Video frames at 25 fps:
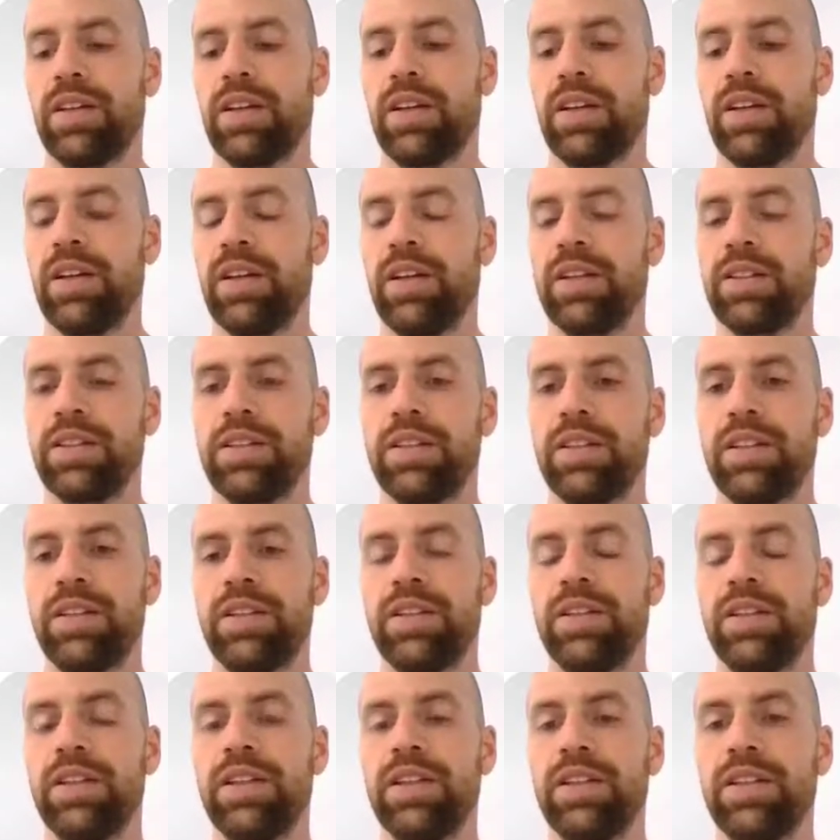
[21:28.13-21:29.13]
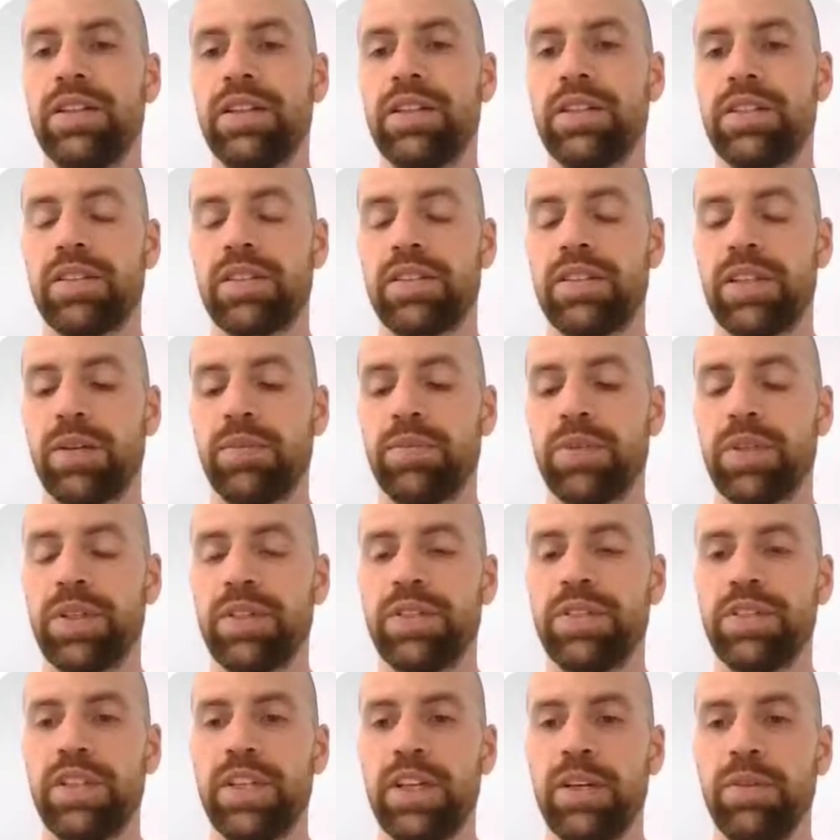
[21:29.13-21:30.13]
highlighted it here as a
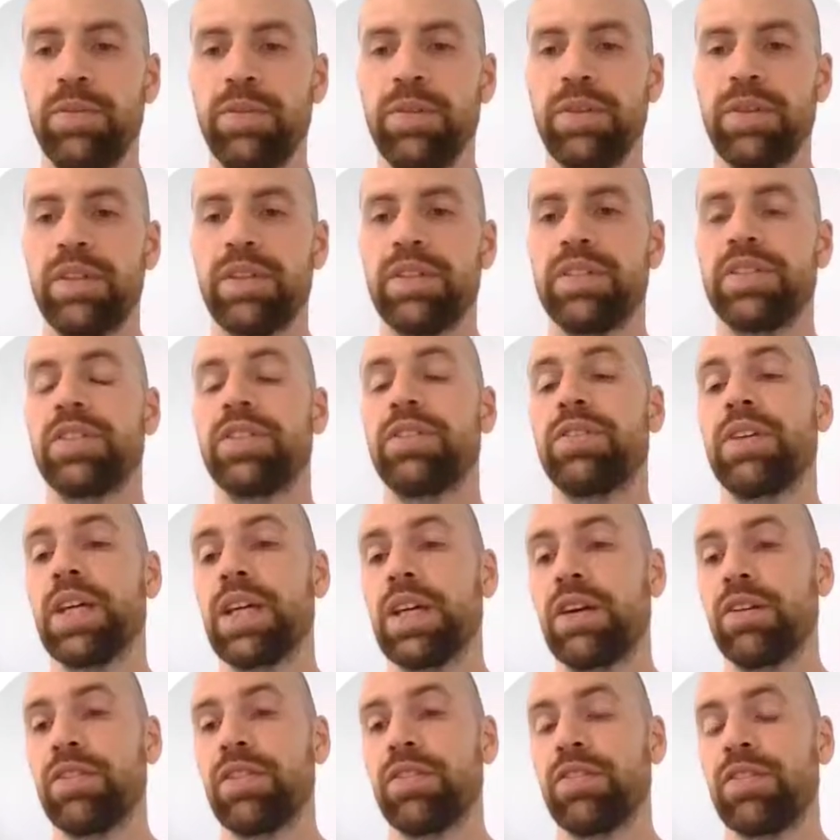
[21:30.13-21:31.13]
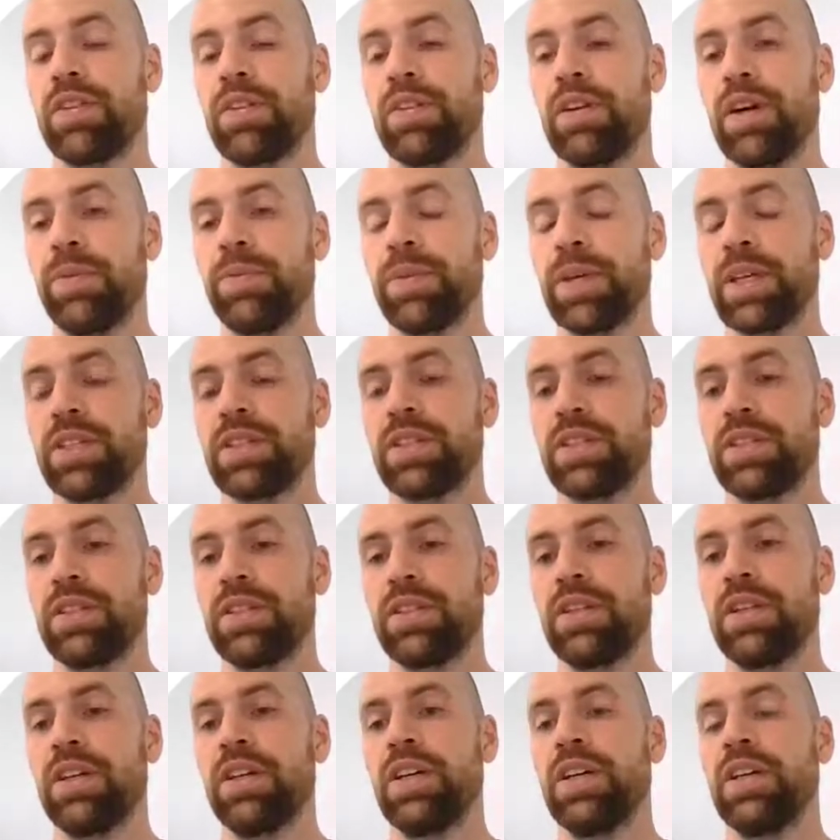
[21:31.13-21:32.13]
separate step, as a trigger of the follow-up
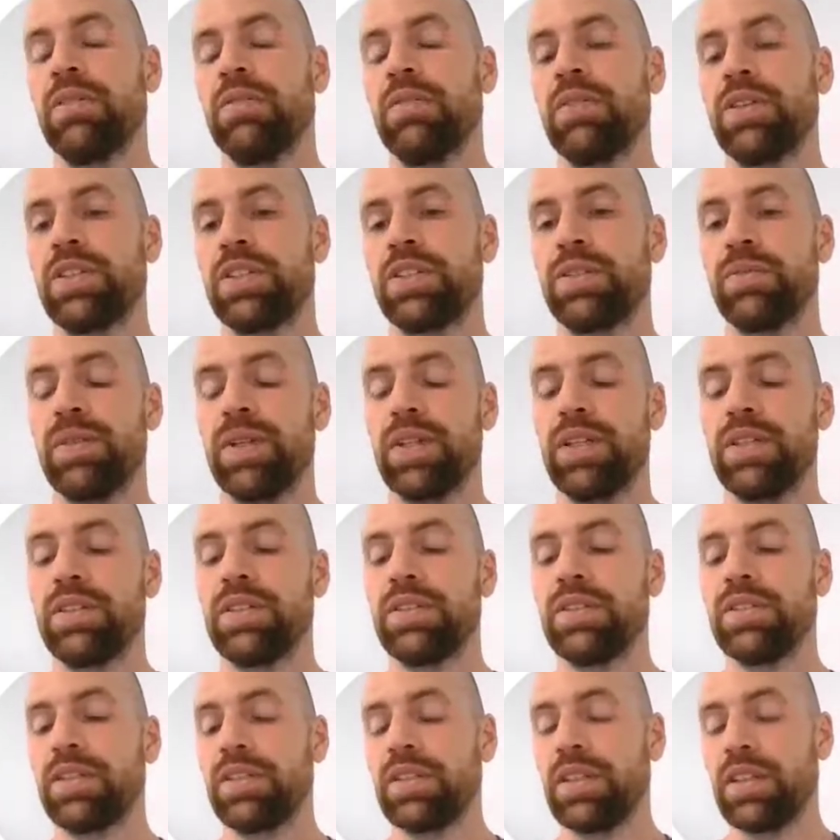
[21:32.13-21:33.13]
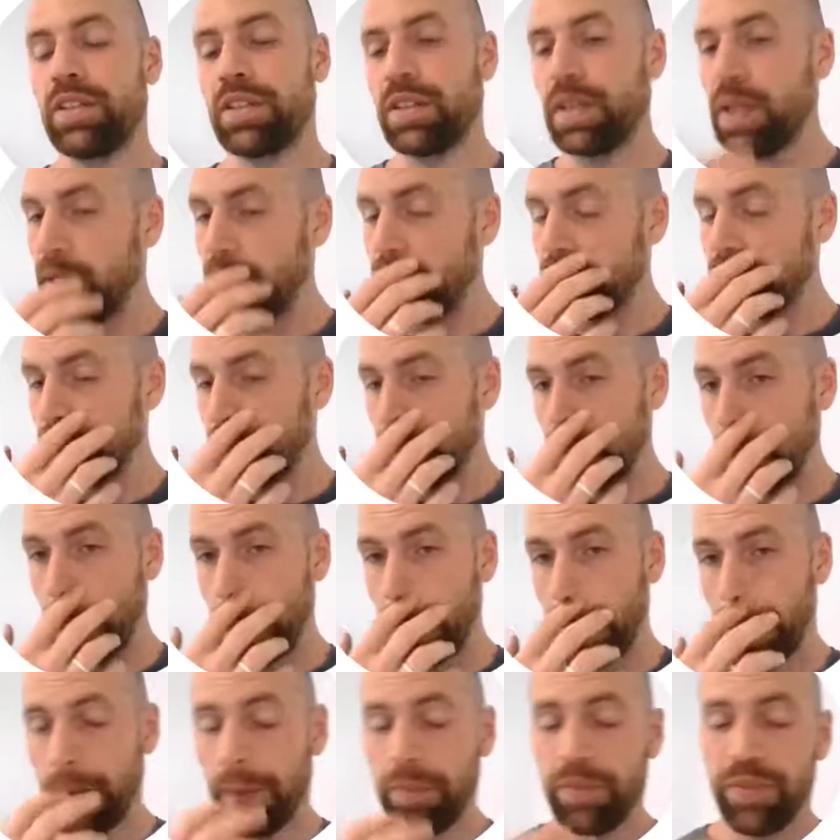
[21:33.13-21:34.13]
action, which means nothing else
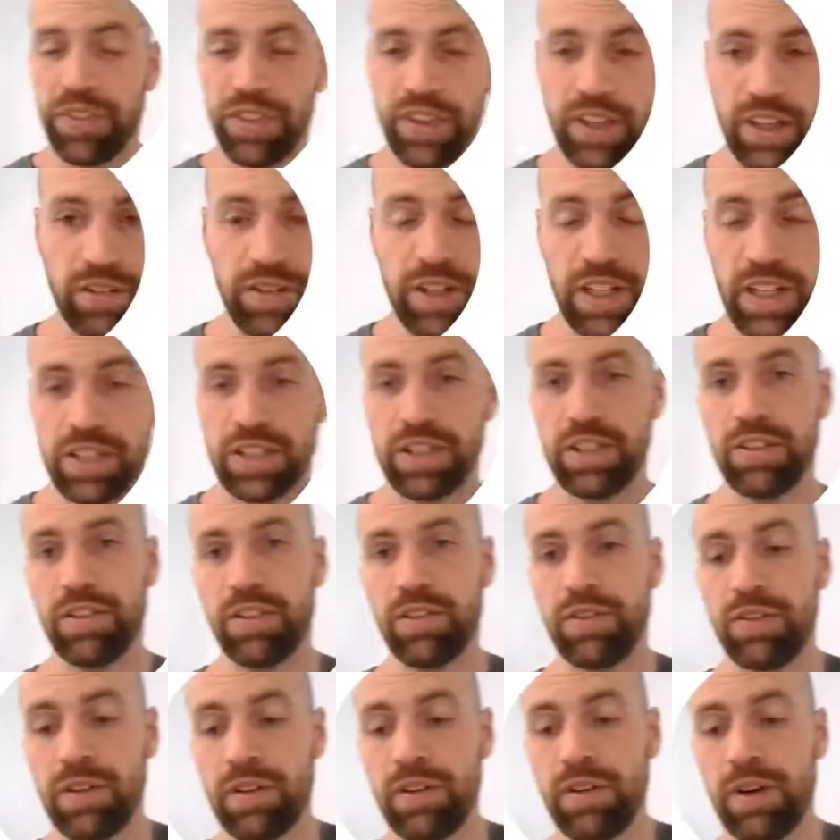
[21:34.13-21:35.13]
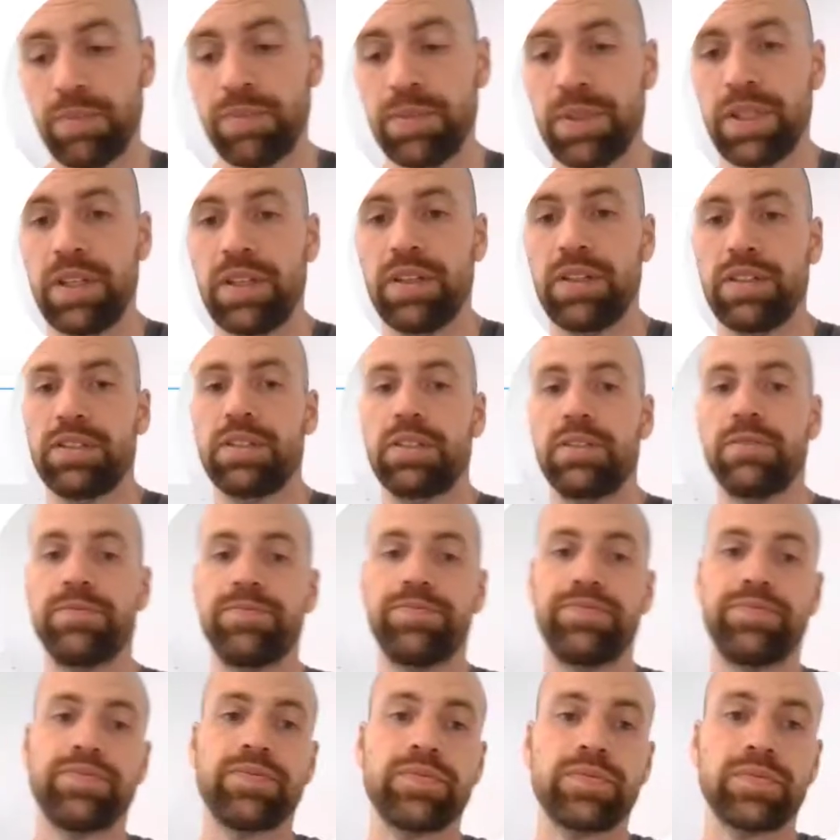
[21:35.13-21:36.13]
than the creation of the follow-up task.
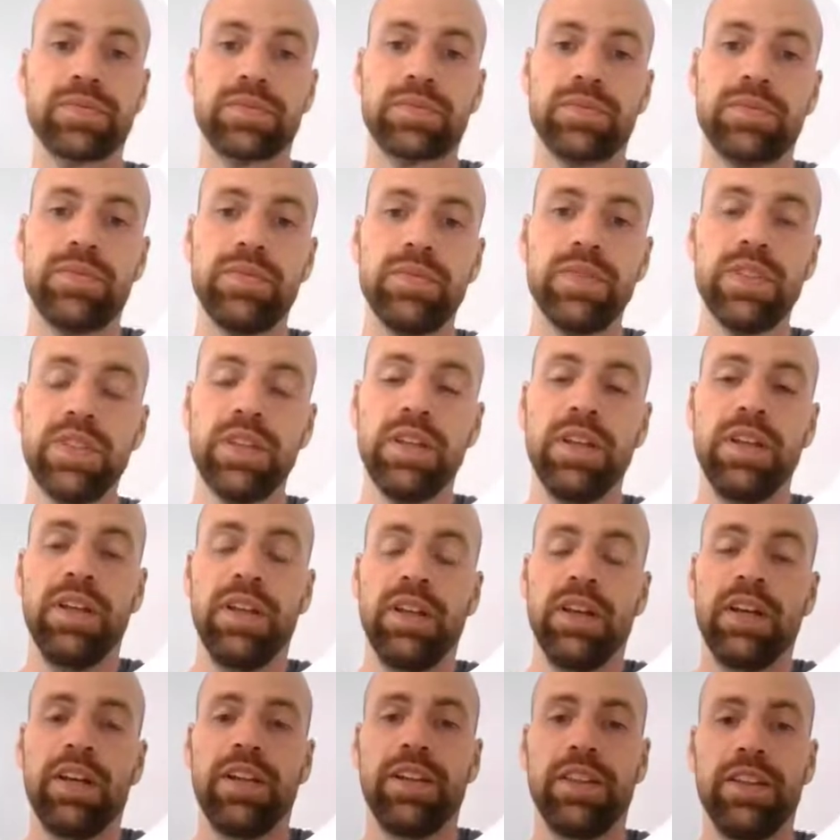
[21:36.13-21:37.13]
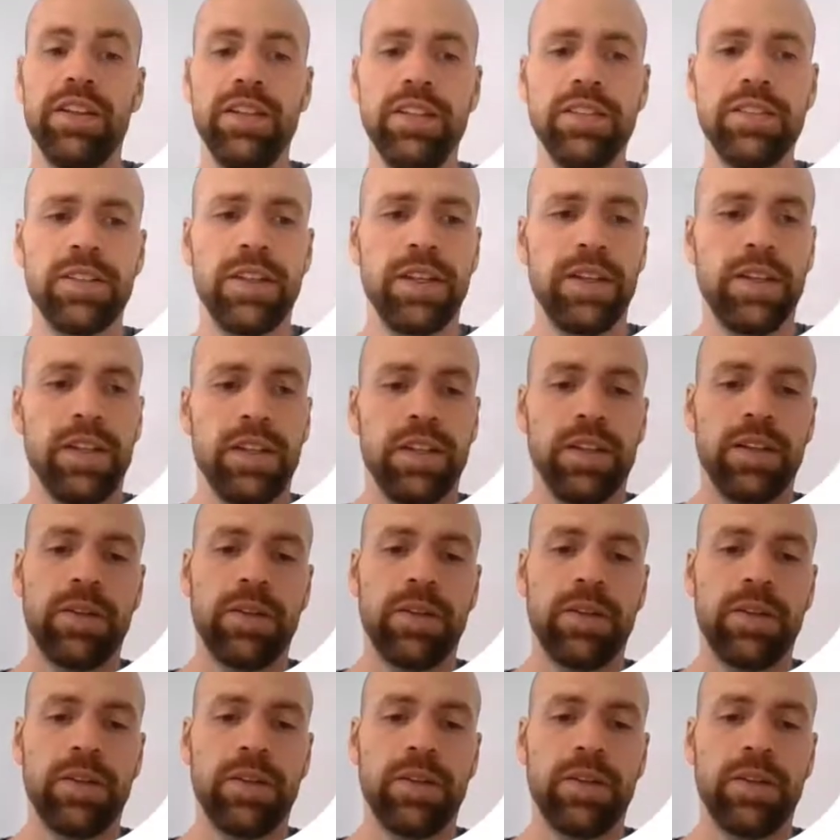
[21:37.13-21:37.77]
And this,